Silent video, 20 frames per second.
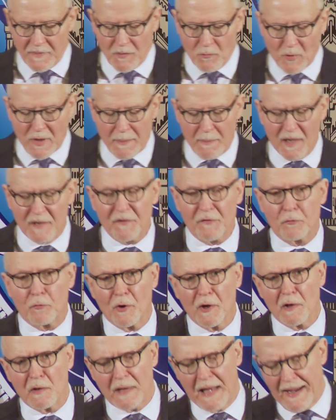We must
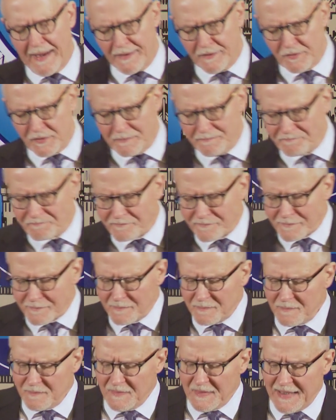realize,
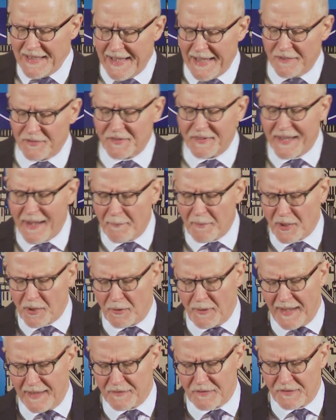as
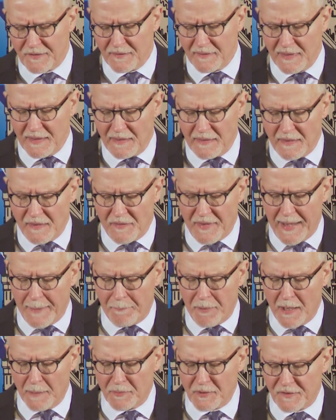Democrats,
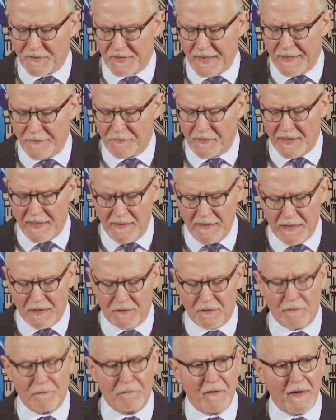that public safety
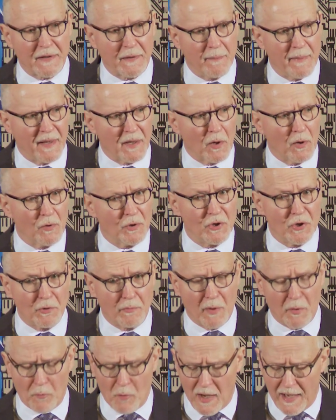is a fundamental
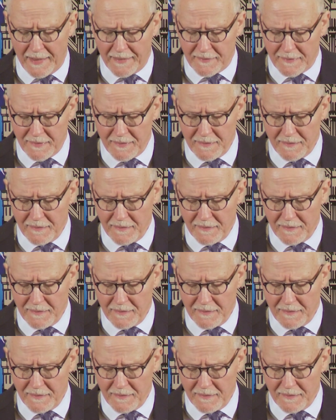human right.